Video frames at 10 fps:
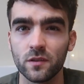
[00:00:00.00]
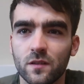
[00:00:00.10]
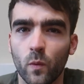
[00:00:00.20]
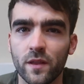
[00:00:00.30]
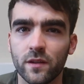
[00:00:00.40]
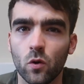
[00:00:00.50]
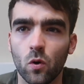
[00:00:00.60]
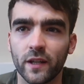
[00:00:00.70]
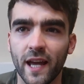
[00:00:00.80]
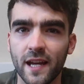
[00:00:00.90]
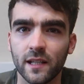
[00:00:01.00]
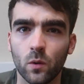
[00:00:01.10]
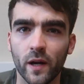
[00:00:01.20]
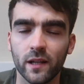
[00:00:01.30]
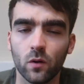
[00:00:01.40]
And whether you're
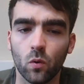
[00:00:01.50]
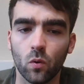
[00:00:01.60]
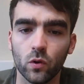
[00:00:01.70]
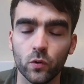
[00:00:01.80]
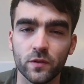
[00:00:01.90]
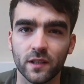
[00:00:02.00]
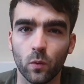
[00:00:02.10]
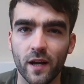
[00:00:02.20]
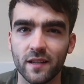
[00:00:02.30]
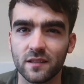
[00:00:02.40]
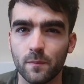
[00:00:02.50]
gaining weight or losing weight is